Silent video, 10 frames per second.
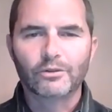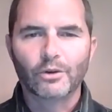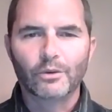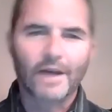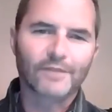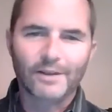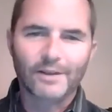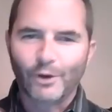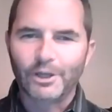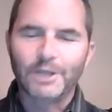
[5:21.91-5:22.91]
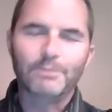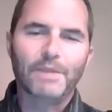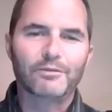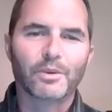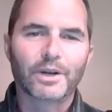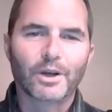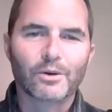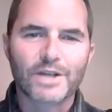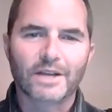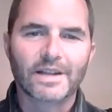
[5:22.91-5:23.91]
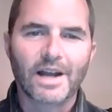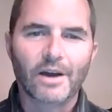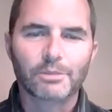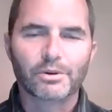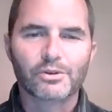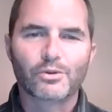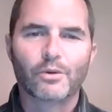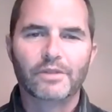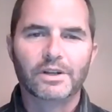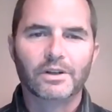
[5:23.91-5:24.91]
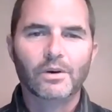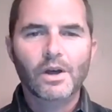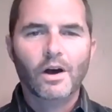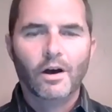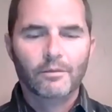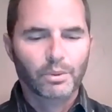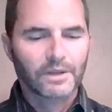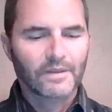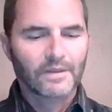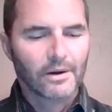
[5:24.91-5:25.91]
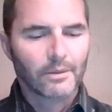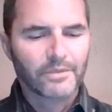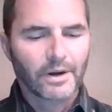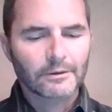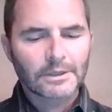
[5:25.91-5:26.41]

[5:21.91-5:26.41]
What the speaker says: So that's on eBay if you want to go check that out. He put a short video of putting that up there.